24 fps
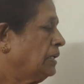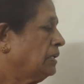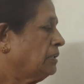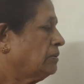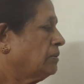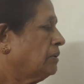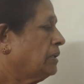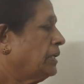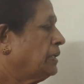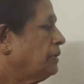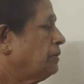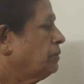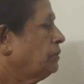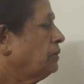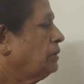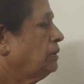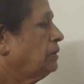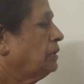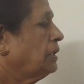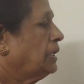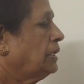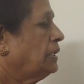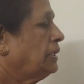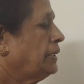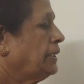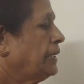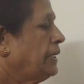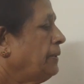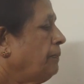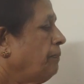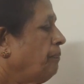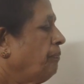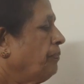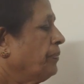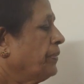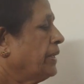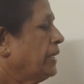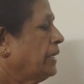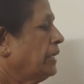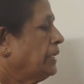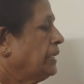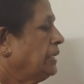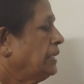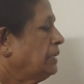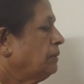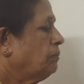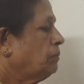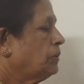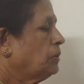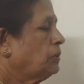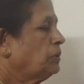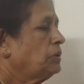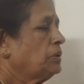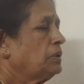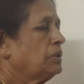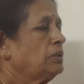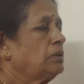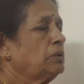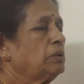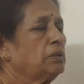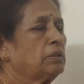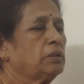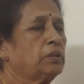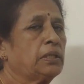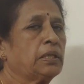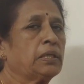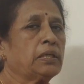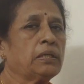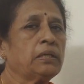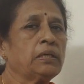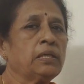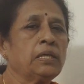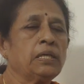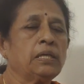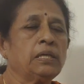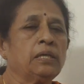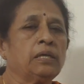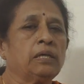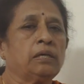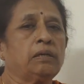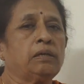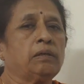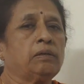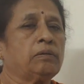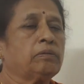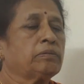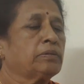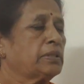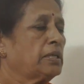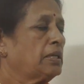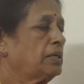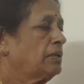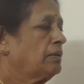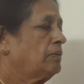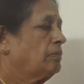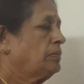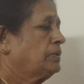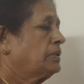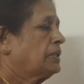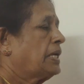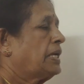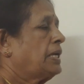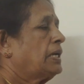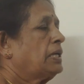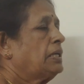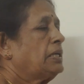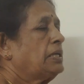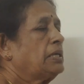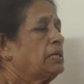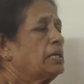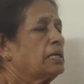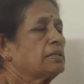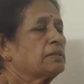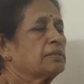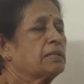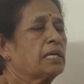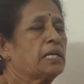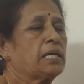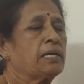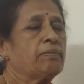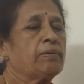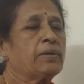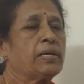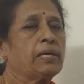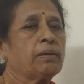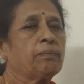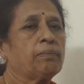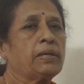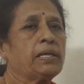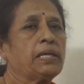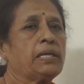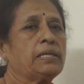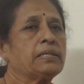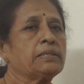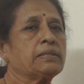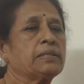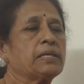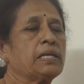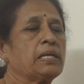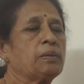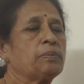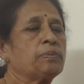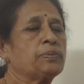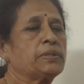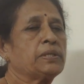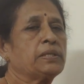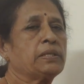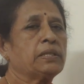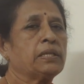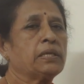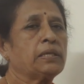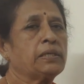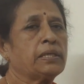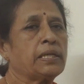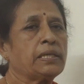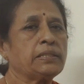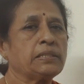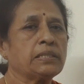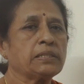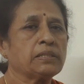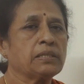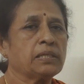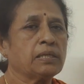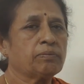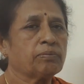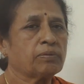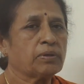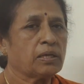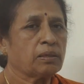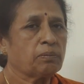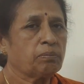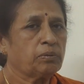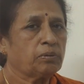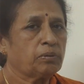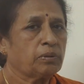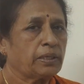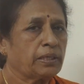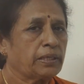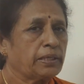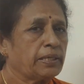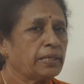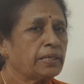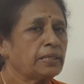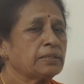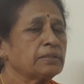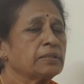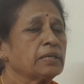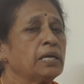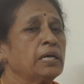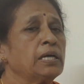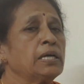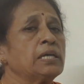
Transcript: So I told you already, in the mouth, the thiolin or salivary amylase helps in the digestion of carbohydrates.